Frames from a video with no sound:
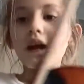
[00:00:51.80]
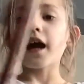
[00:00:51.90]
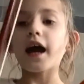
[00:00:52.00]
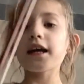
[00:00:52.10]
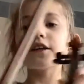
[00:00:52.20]

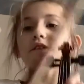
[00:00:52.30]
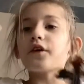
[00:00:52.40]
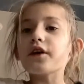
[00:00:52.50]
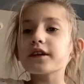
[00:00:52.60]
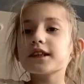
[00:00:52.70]
And of
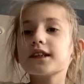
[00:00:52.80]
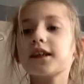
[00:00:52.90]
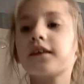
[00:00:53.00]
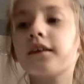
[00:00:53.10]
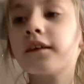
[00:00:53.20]
course,
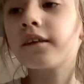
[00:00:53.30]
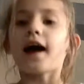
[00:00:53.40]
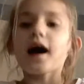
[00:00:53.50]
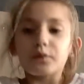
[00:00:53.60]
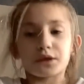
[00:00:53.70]

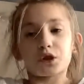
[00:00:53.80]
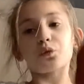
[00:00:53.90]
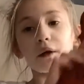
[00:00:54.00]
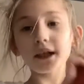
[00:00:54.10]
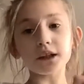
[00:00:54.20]
that was
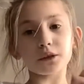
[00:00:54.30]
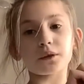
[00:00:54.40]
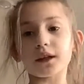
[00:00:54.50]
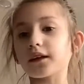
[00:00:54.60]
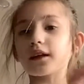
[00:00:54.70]
Twinkle
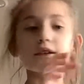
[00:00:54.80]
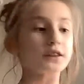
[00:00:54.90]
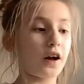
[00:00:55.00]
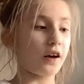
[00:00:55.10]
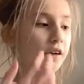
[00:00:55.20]
Twinkle Little
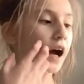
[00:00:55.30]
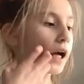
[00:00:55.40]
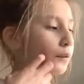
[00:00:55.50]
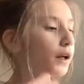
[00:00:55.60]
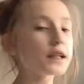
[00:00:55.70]
Star. I
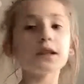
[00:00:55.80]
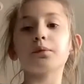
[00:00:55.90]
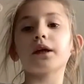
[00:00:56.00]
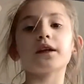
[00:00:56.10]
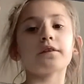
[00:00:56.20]
wanted to
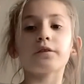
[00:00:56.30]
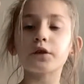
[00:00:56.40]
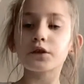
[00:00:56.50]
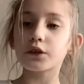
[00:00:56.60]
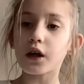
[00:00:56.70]
play the
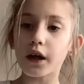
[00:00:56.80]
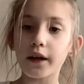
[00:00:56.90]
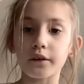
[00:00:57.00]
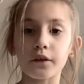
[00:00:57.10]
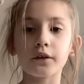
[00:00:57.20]
first song I
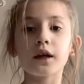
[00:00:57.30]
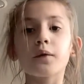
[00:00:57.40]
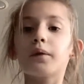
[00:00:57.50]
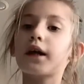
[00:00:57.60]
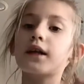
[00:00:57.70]
learned
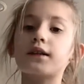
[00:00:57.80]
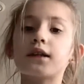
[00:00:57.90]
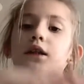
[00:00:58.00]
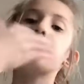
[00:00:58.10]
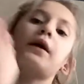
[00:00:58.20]
because this
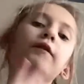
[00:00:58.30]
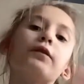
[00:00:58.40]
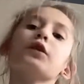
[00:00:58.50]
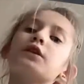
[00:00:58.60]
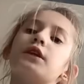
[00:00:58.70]
is my
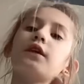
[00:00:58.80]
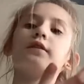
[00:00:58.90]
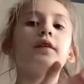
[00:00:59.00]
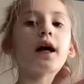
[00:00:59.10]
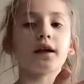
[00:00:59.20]
first
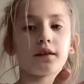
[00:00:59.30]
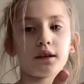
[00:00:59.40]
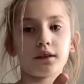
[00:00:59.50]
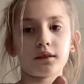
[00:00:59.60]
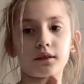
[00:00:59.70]
violin.
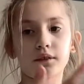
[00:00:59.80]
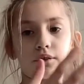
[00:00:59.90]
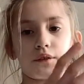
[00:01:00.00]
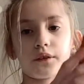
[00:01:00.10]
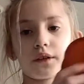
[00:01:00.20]

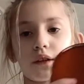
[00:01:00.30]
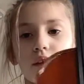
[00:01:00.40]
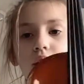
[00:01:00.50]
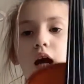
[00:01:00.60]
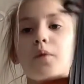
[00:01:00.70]

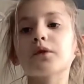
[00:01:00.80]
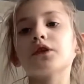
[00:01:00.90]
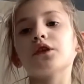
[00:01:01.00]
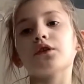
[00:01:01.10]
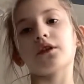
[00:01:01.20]
How much do
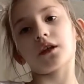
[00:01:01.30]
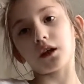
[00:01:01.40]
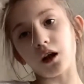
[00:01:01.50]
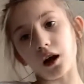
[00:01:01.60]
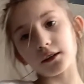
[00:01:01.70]
you think it
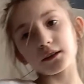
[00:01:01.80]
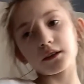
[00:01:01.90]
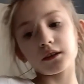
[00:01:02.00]
costs?